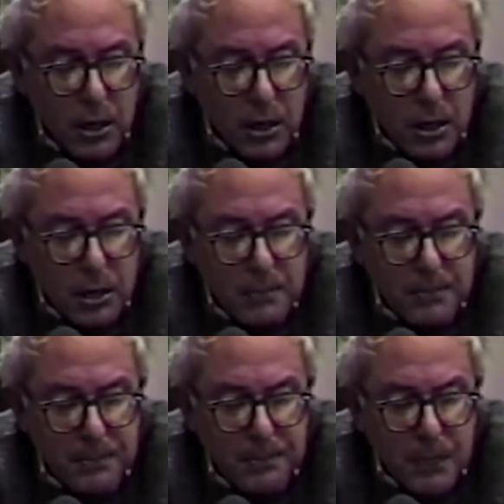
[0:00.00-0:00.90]

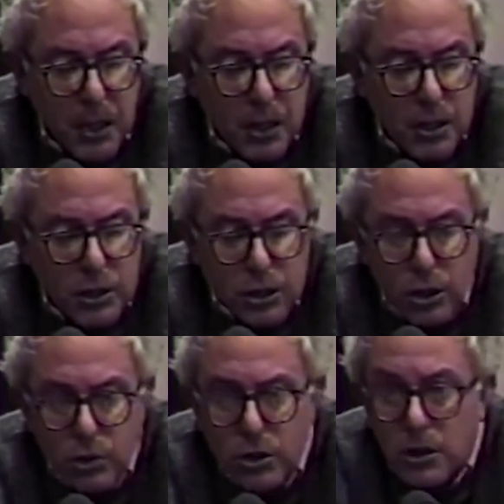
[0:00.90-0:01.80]
So
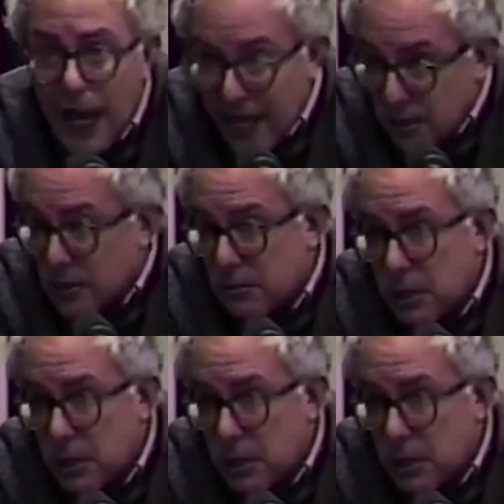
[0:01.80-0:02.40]
those taxes,